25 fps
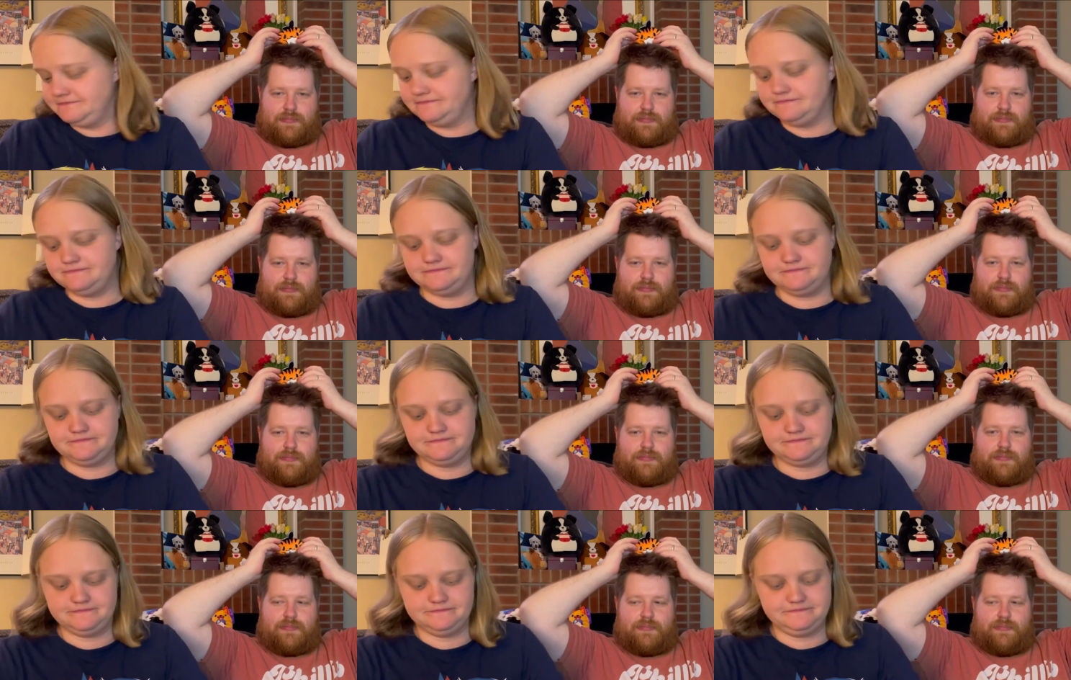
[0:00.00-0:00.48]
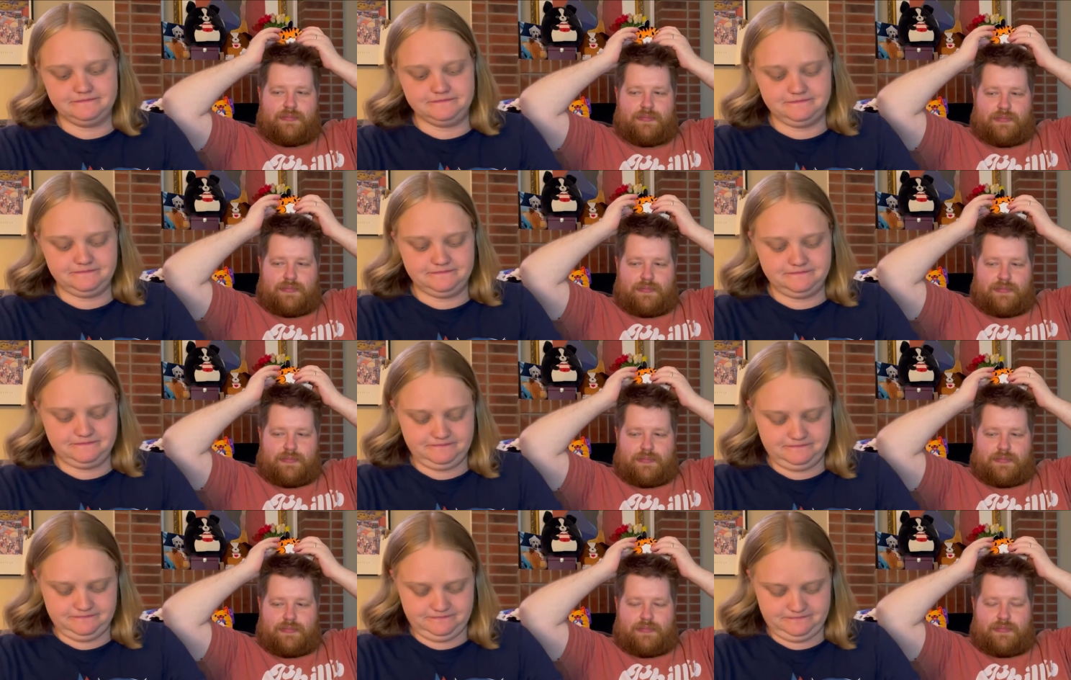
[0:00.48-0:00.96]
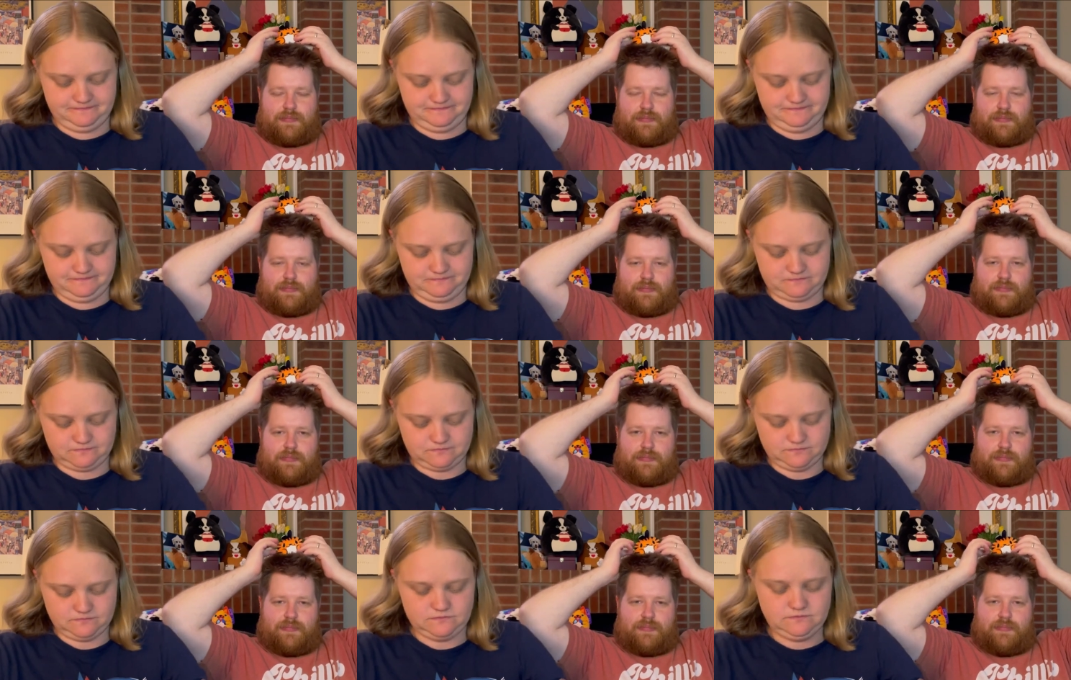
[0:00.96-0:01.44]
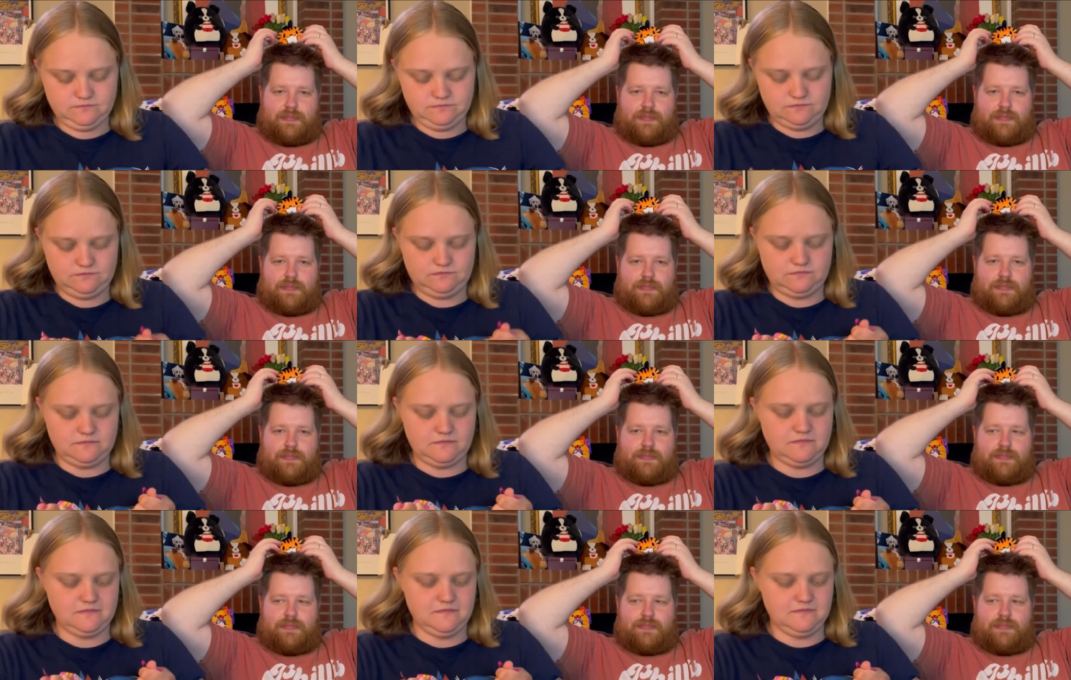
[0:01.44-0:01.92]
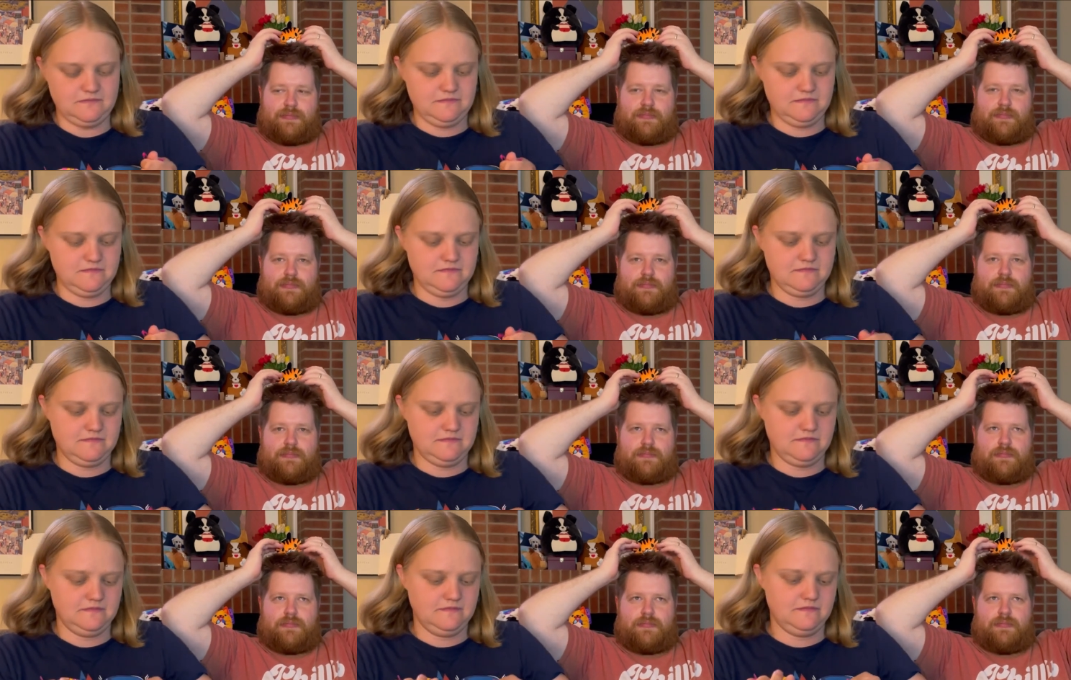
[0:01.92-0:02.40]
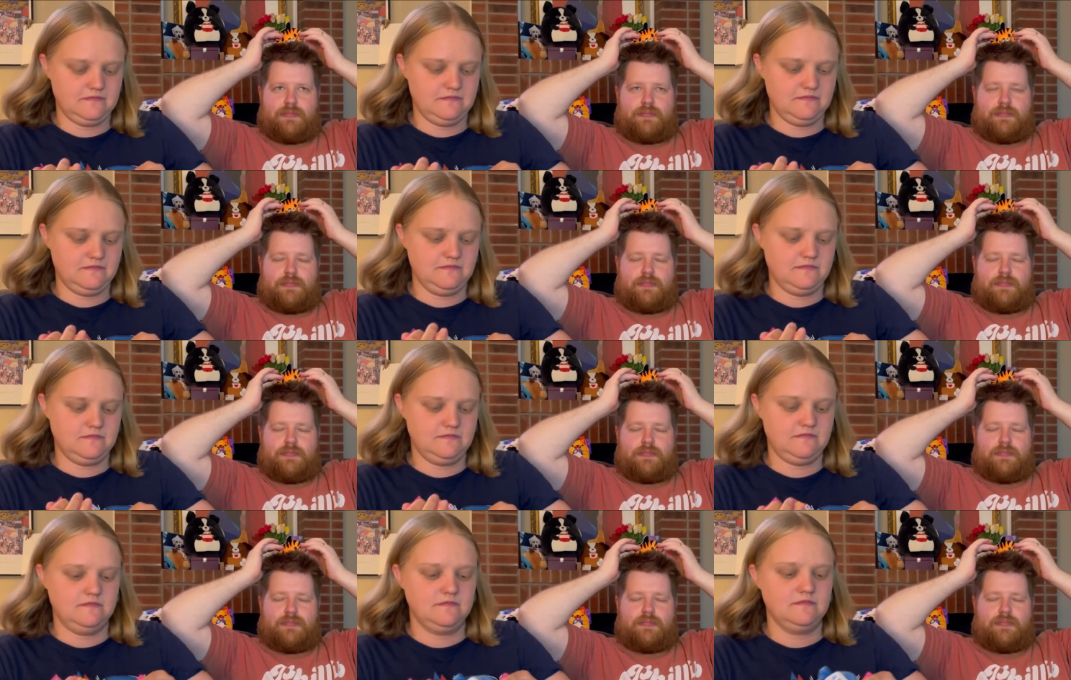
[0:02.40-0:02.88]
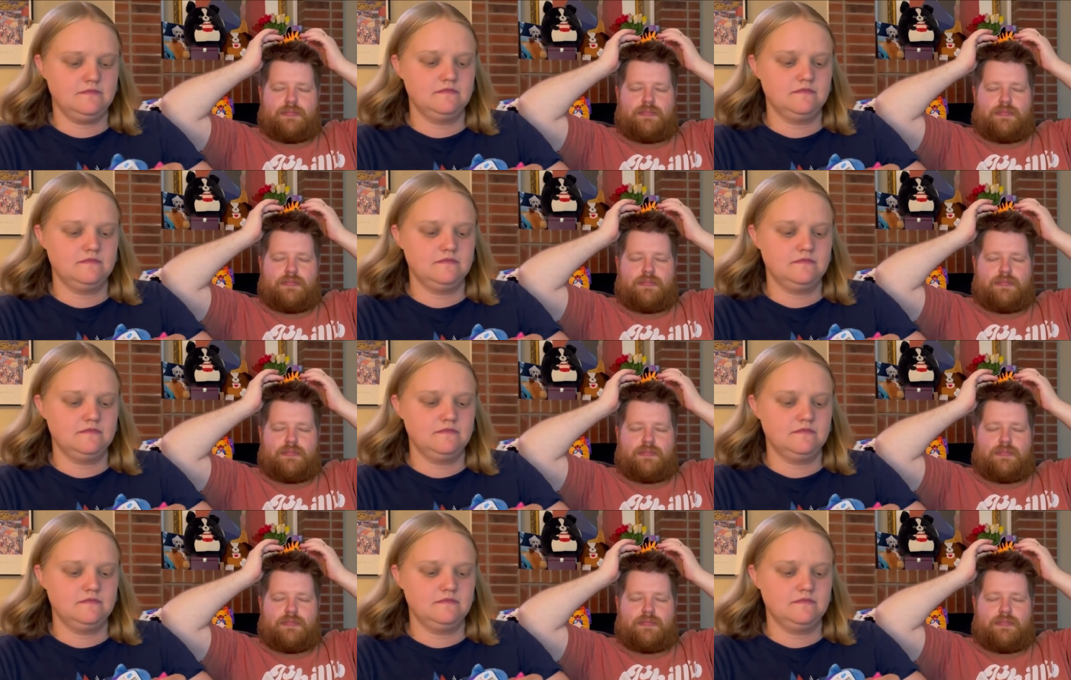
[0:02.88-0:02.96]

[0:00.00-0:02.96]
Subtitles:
[no speech]